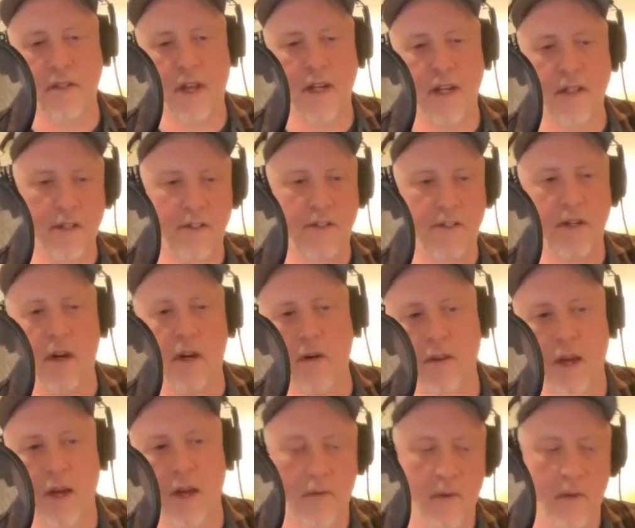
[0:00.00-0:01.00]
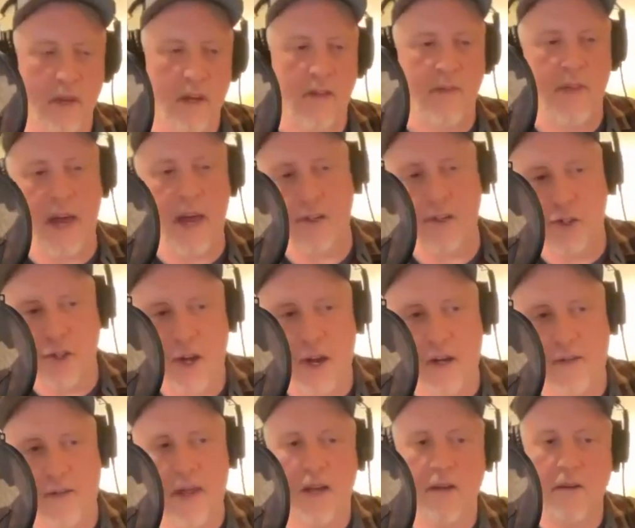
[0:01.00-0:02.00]
Like, did you know that shot
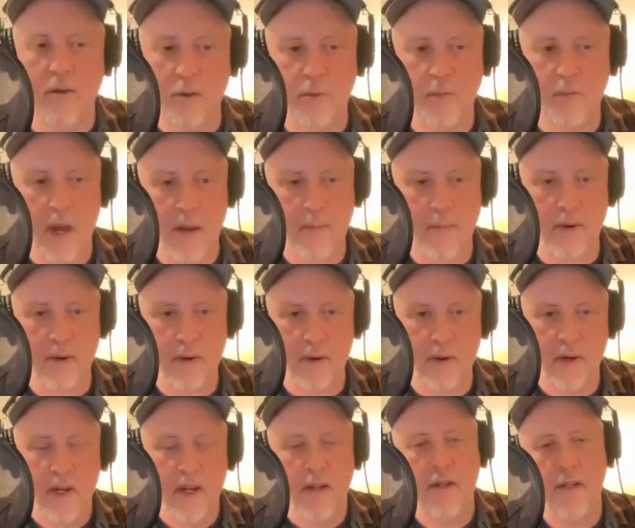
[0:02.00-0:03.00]
of that newspaper?